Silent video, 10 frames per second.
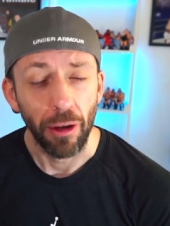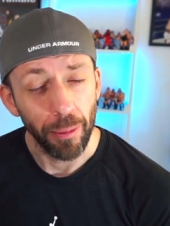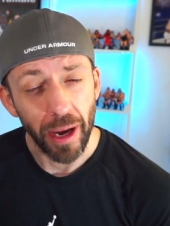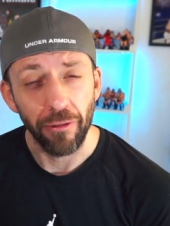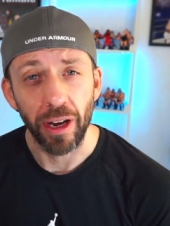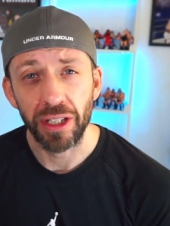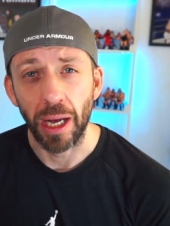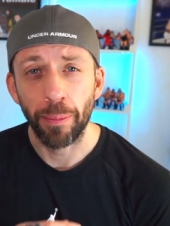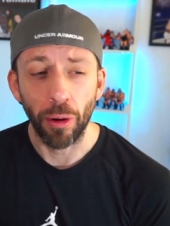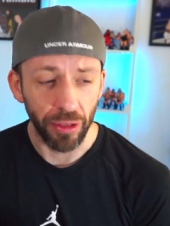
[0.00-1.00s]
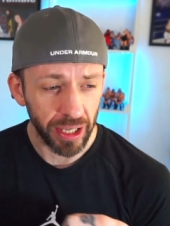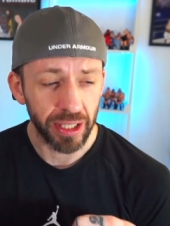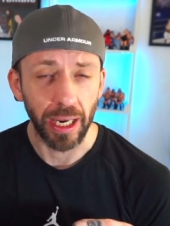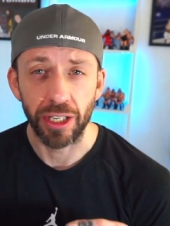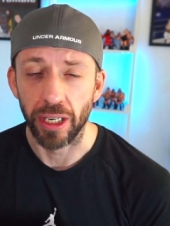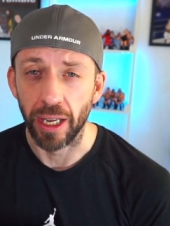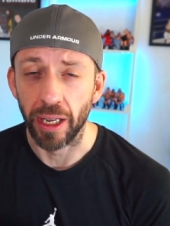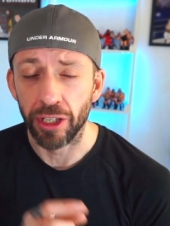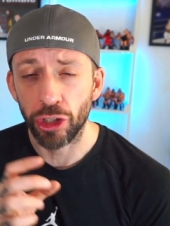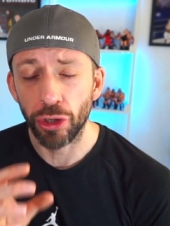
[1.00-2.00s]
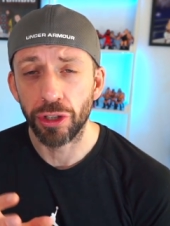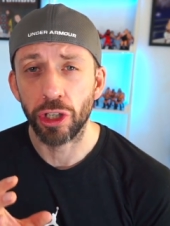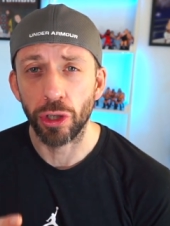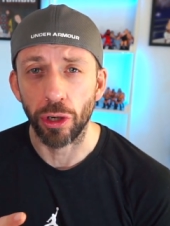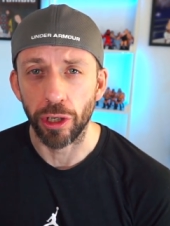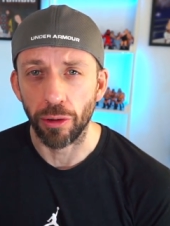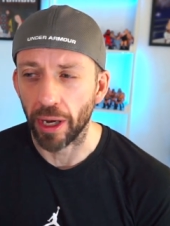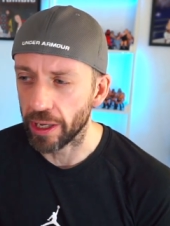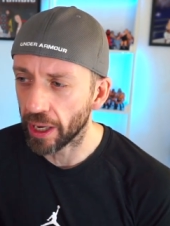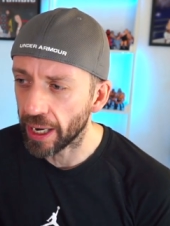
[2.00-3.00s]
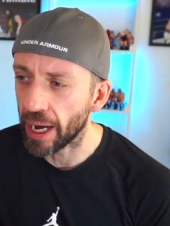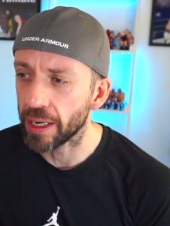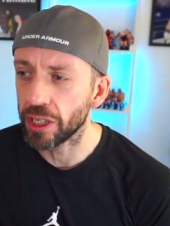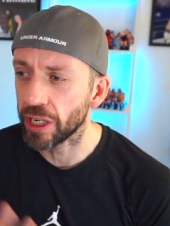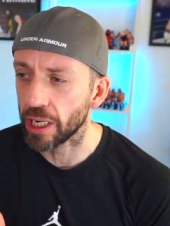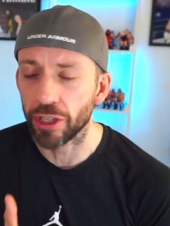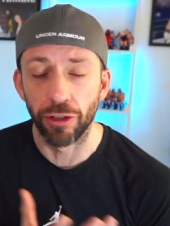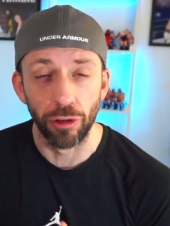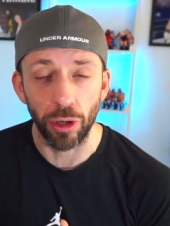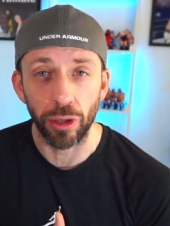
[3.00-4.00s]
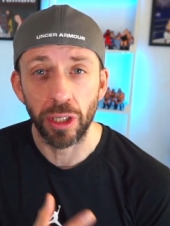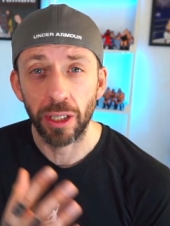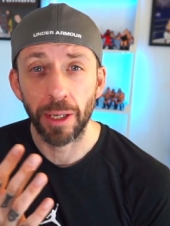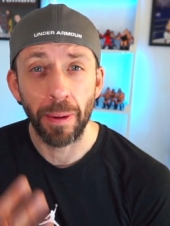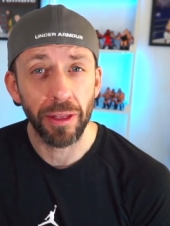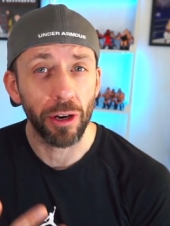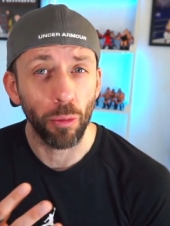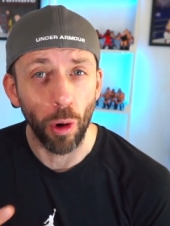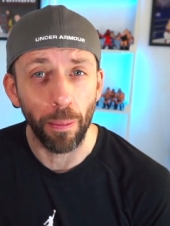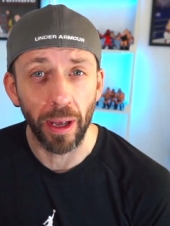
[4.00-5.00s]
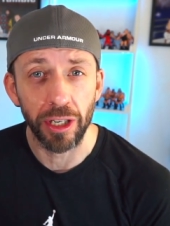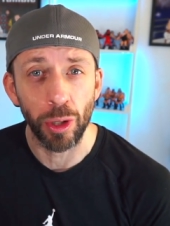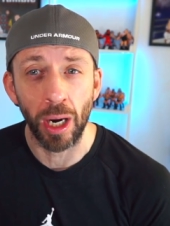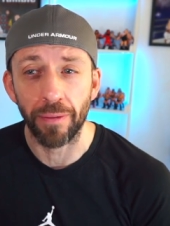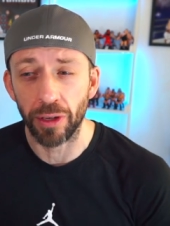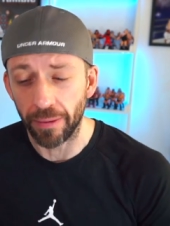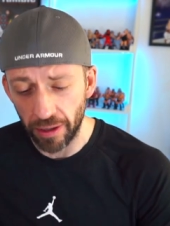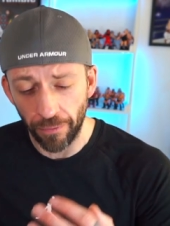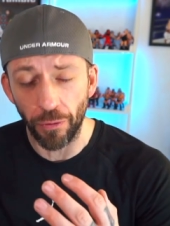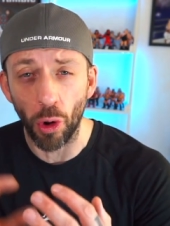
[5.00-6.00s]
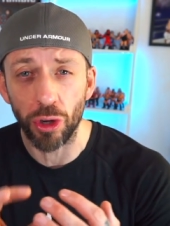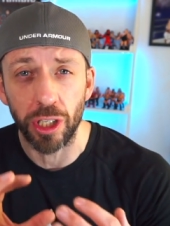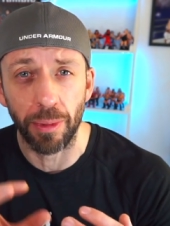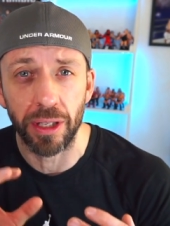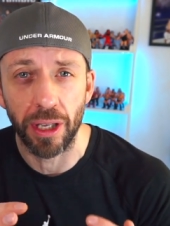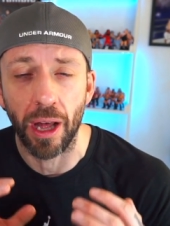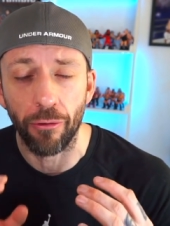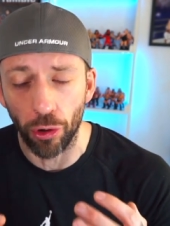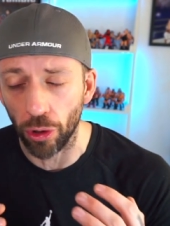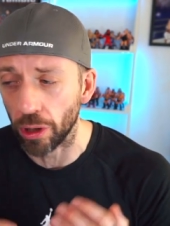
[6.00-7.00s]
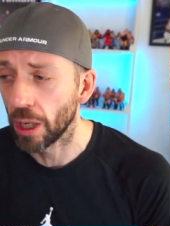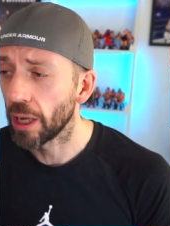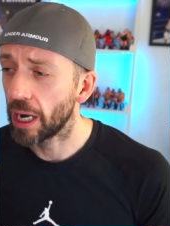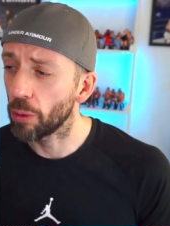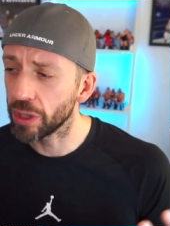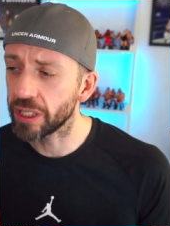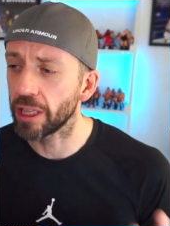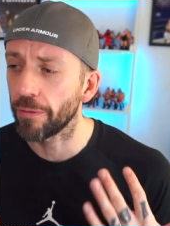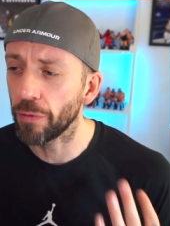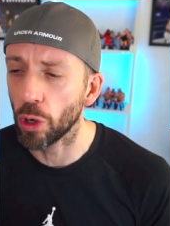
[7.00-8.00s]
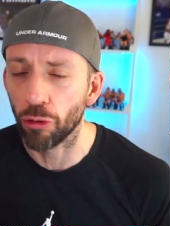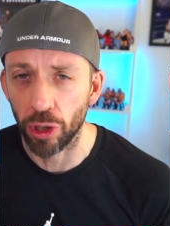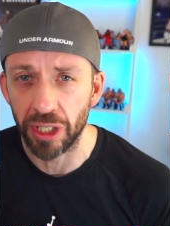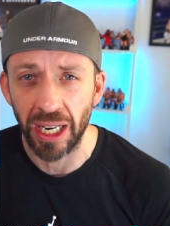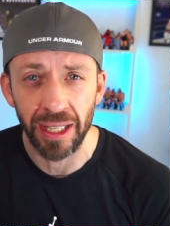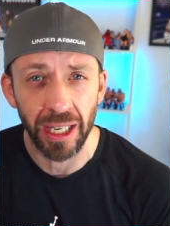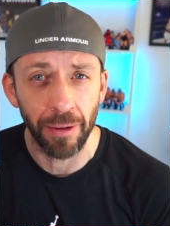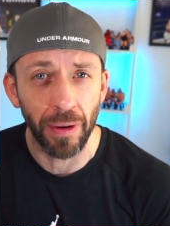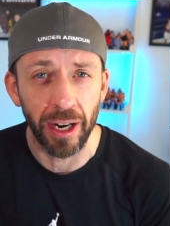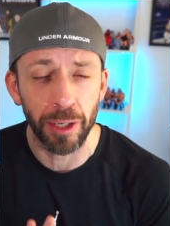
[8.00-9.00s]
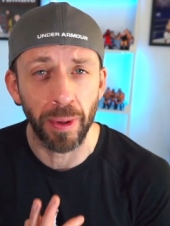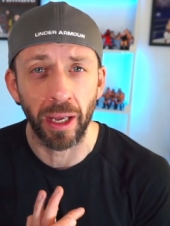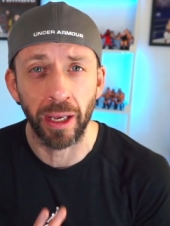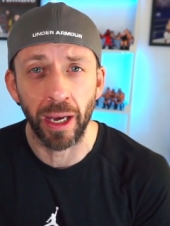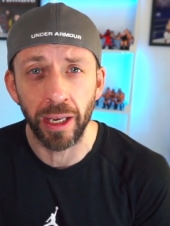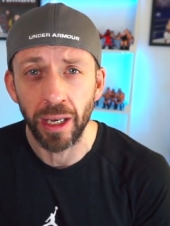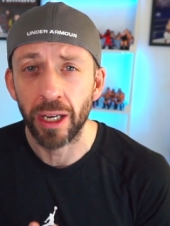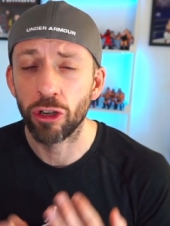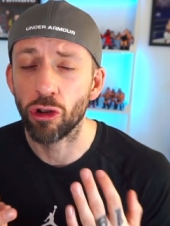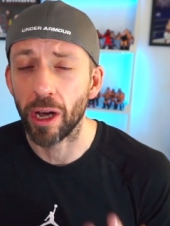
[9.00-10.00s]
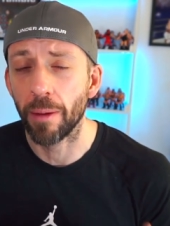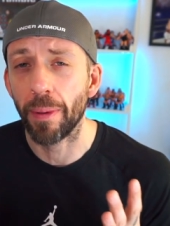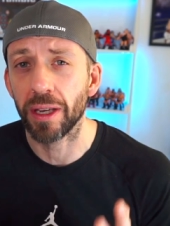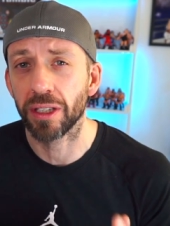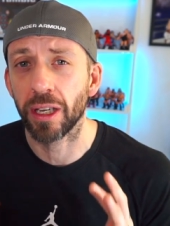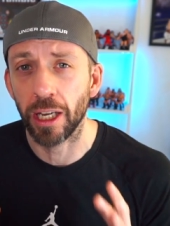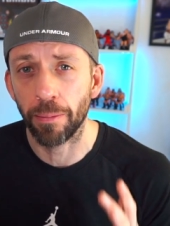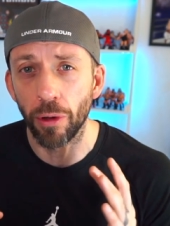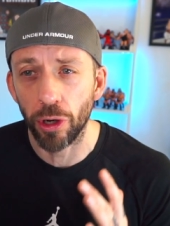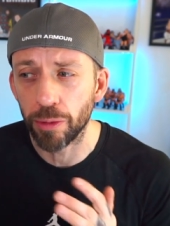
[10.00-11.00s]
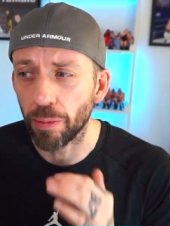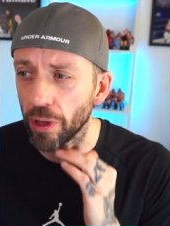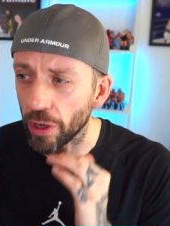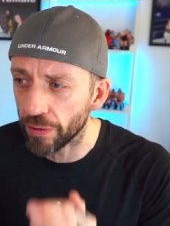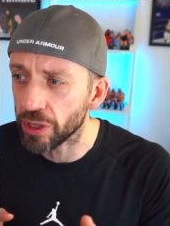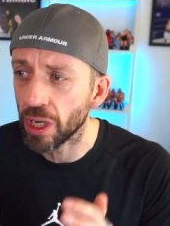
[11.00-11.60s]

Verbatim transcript: the main reason I put this section in is just to show you that you can change the roles depending on what players you have. You don't have to force them into that role. I would say the four roles I identified as being key, try your best to keep those, but the others,